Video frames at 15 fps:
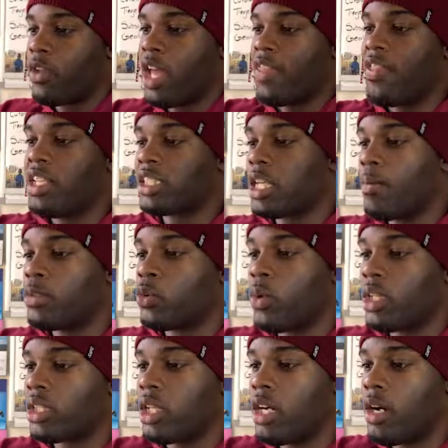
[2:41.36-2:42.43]
This comes
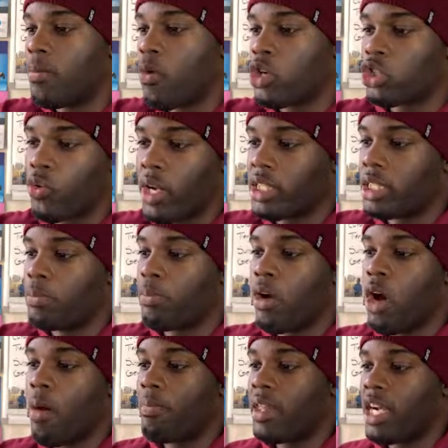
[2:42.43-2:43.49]
with the moisturizing
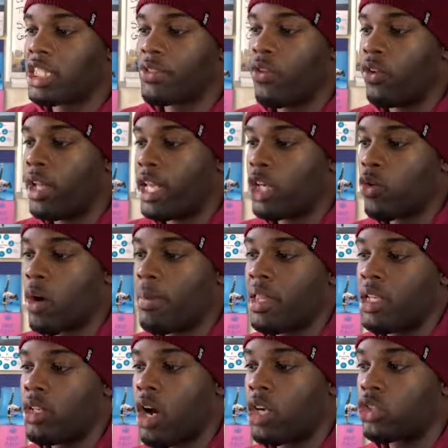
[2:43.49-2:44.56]
balm, the exfoliating rub, and
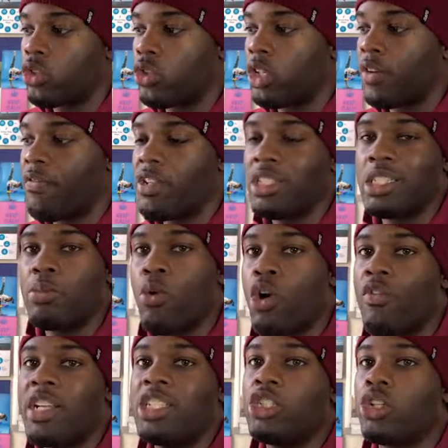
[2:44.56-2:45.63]
the dark circle defense. It's more
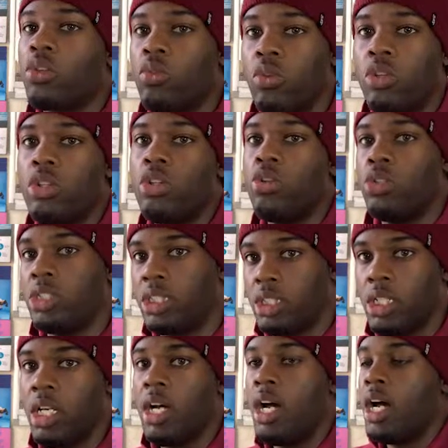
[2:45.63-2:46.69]
of a general use
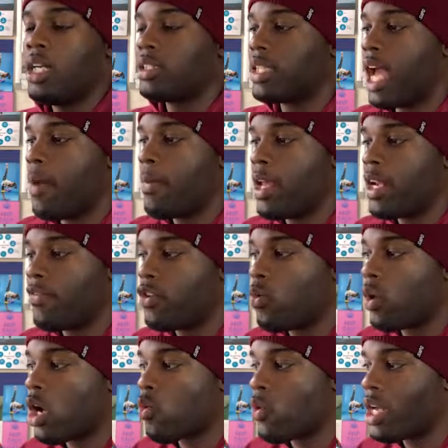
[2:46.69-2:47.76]
type. And if you
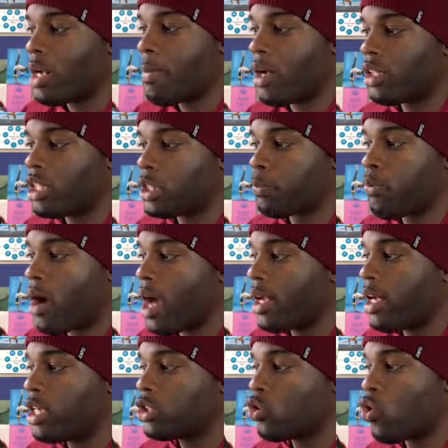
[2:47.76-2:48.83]
want to read about these
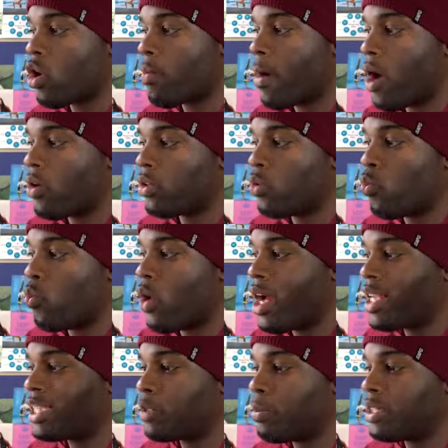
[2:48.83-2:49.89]
products or about
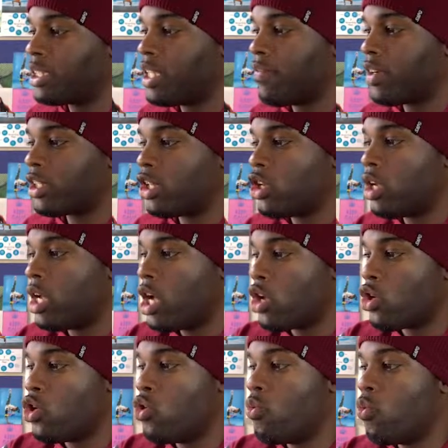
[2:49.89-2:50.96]
what specifically
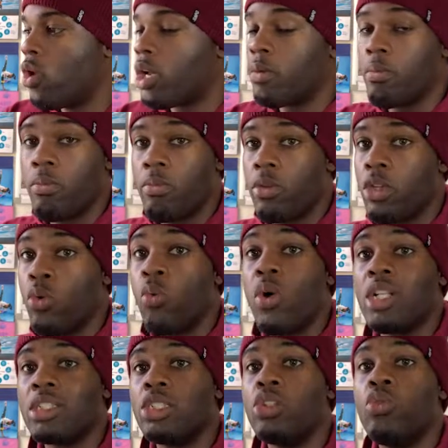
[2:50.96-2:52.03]
you
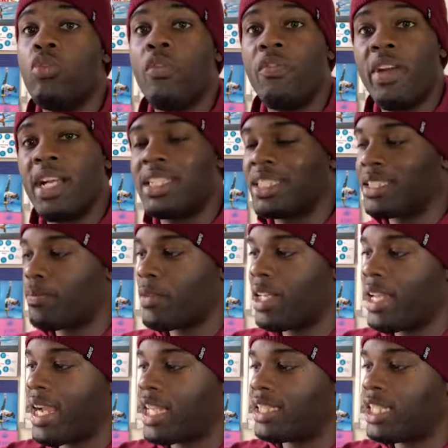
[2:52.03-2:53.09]
want to fix,
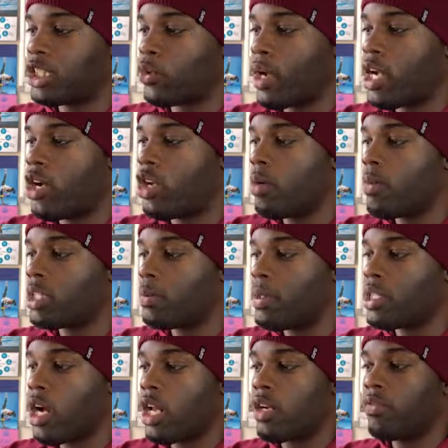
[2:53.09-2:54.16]
like it says right here, you must be
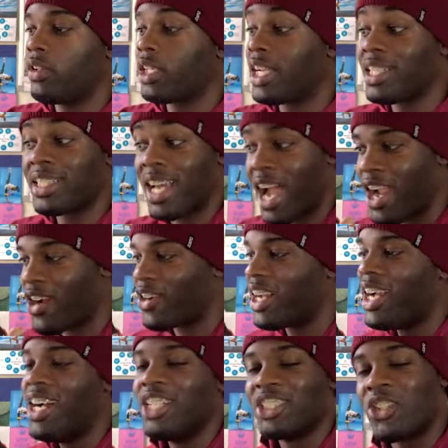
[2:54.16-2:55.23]
tired of looking tired.
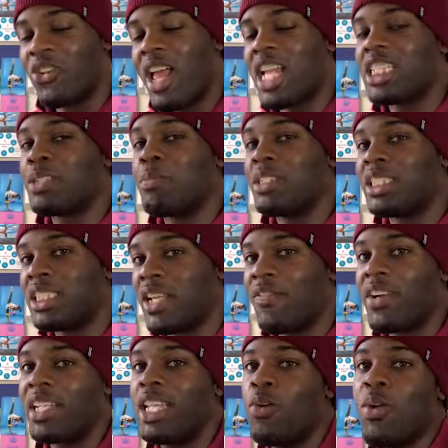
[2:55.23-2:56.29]
So that's
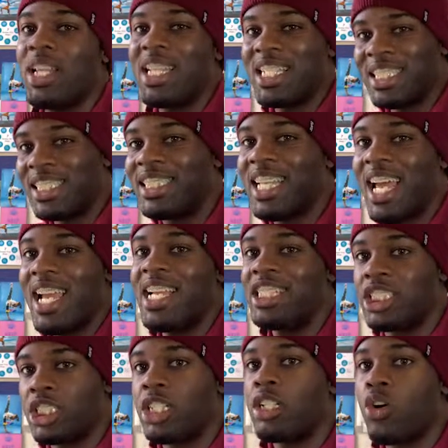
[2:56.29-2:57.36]
specifically what this set
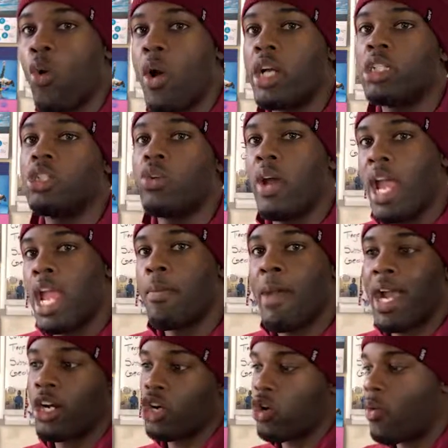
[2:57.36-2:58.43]
is going to aim
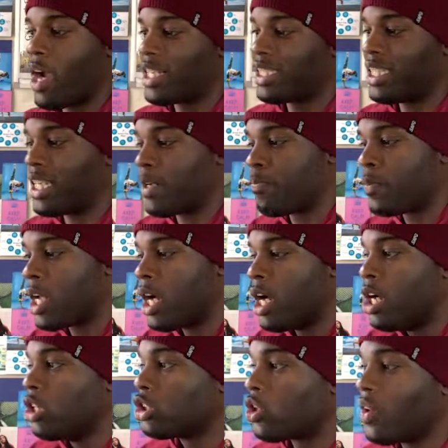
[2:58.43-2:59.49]
at correcting.
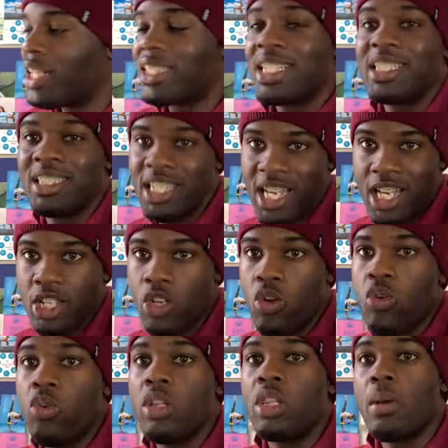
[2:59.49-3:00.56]
So let's
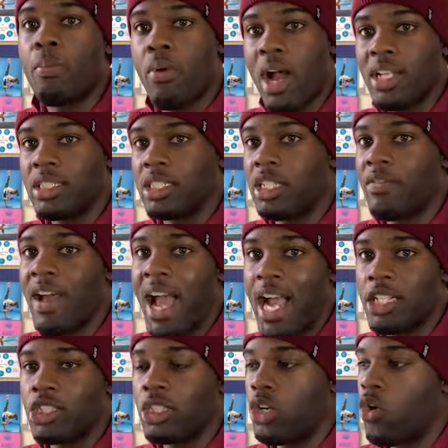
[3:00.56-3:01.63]
continue the process of
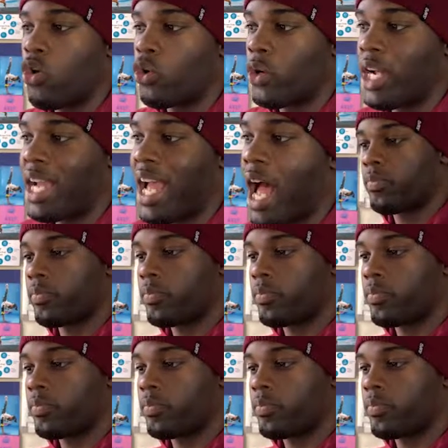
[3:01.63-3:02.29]
actually ordering it.